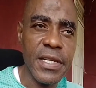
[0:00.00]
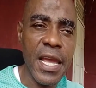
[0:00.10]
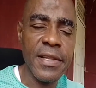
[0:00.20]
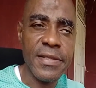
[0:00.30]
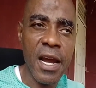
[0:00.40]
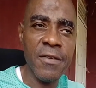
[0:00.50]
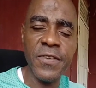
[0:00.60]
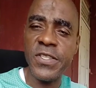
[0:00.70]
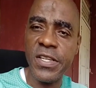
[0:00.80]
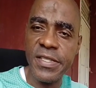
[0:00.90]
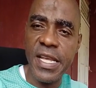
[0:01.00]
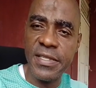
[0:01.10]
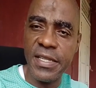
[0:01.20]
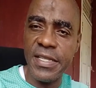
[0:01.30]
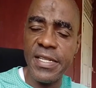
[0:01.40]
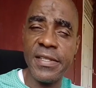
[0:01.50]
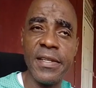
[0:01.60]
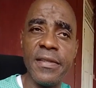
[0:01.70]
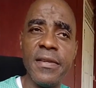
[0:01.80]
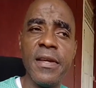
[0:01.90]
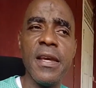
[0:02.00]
get officers designated